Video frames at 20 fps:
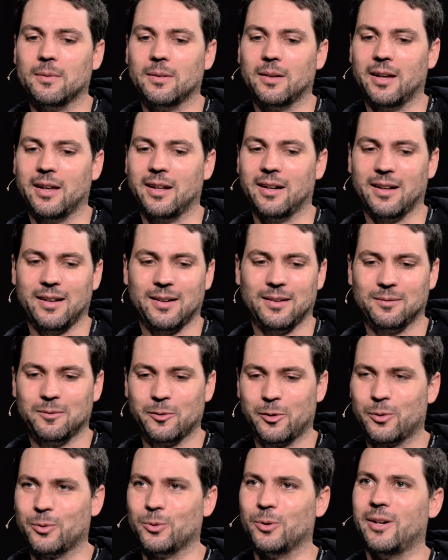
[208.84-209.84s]
And I
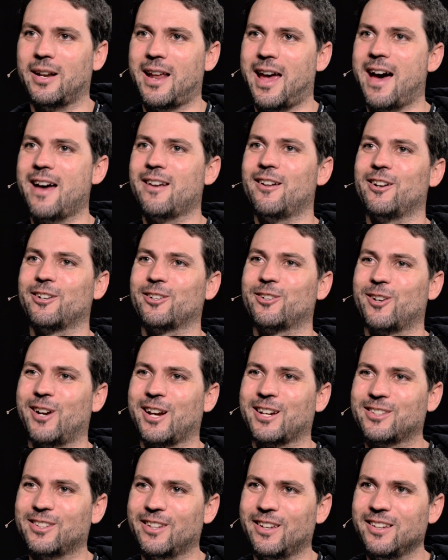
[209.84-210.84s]
threw an ad on
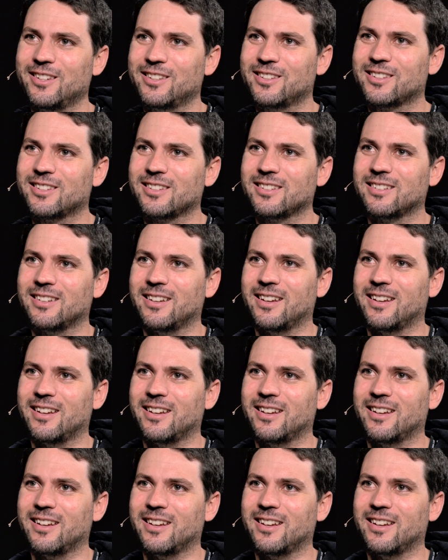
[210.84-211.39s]
Craigslist